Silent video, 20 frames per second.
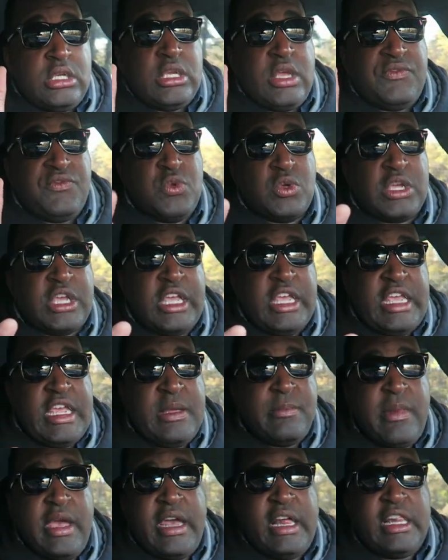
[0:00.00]
if you can
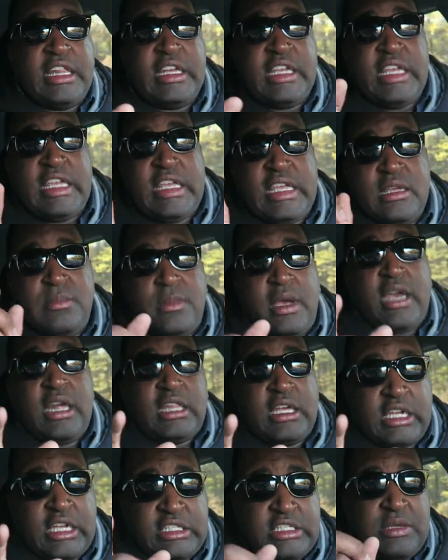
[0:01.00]
email it,
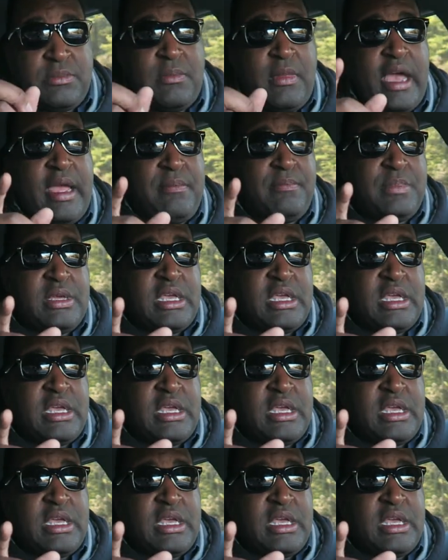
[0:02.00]
email it, because it might